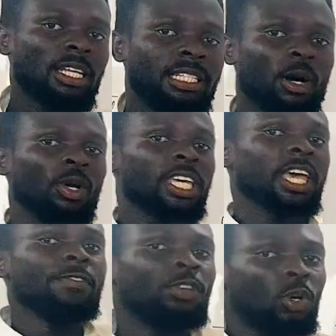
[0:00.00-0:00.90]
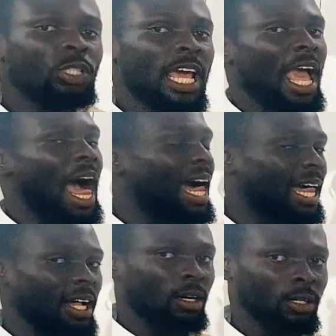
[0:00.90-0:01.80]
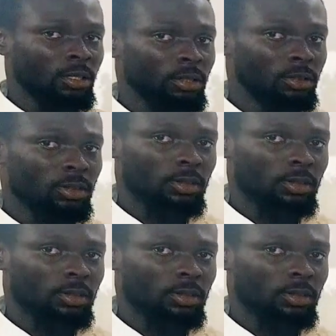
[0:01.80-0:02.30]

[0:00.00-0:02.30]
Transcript: They will give you the angle,